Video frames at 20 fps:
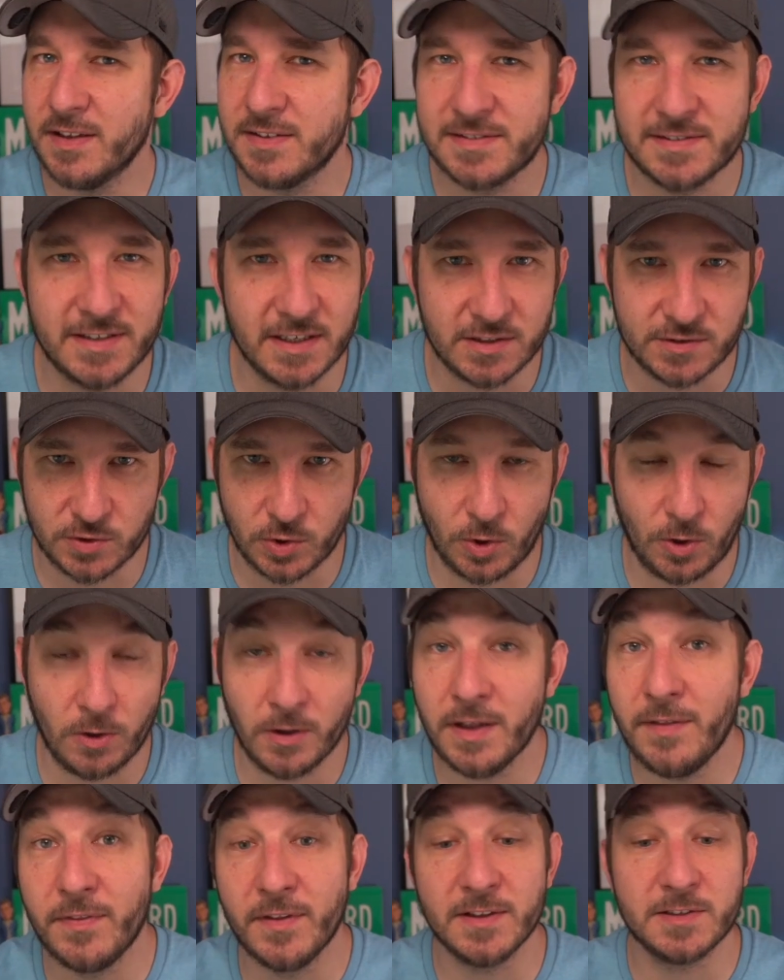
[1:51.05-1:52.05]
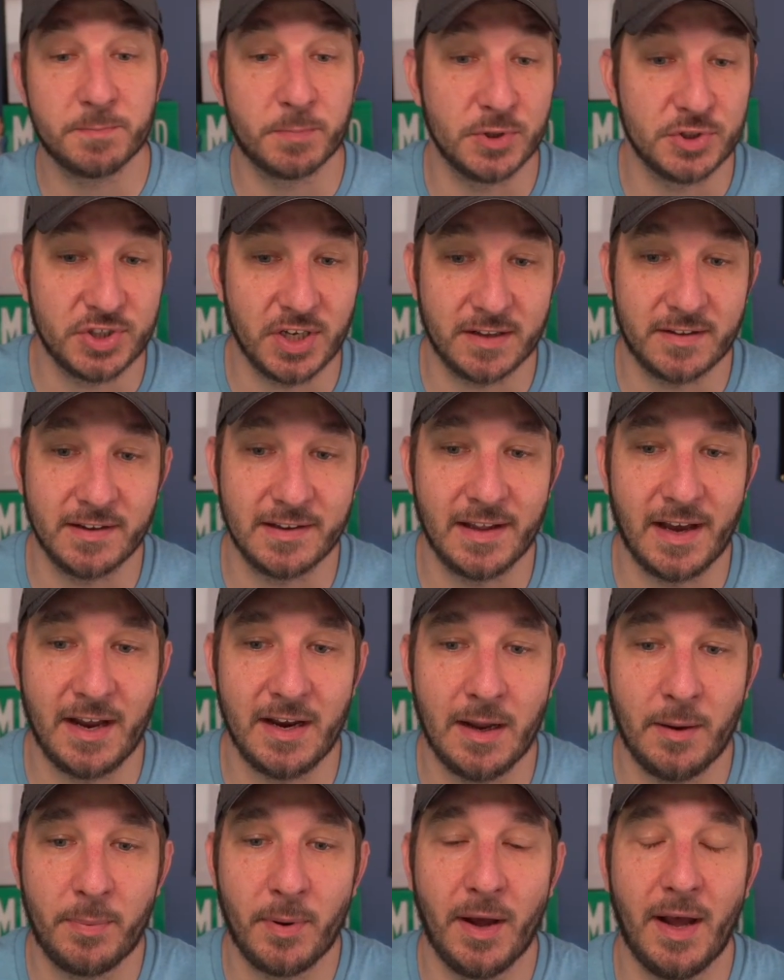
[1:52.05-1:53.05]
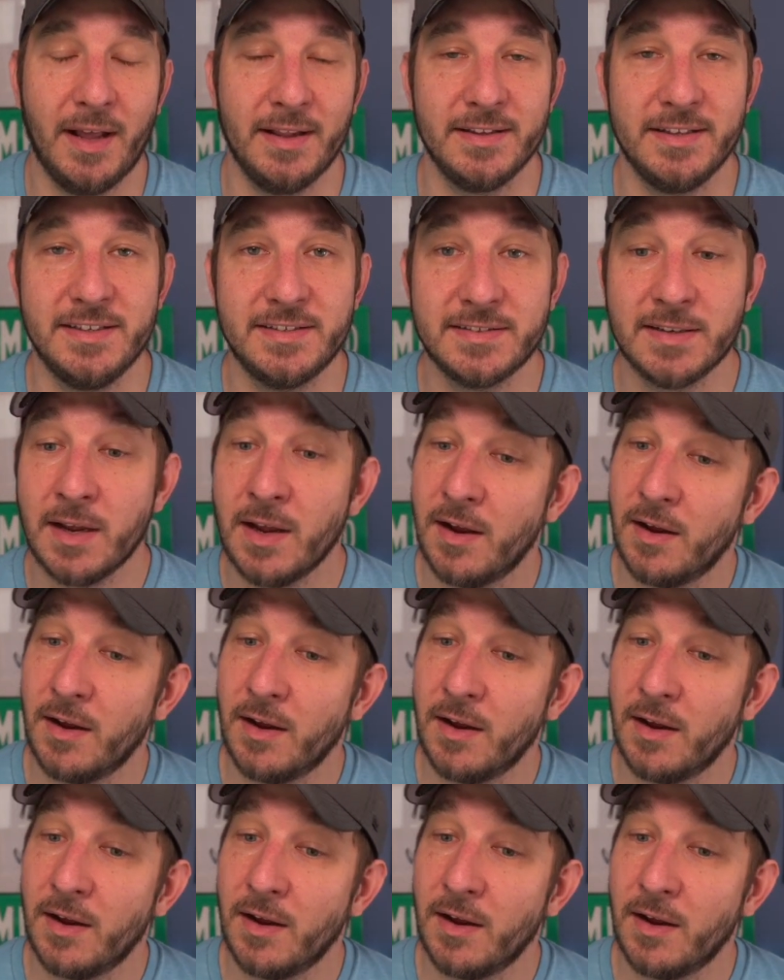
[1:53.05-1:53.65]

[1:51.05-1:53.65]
6-hole in this projected lineup, at least,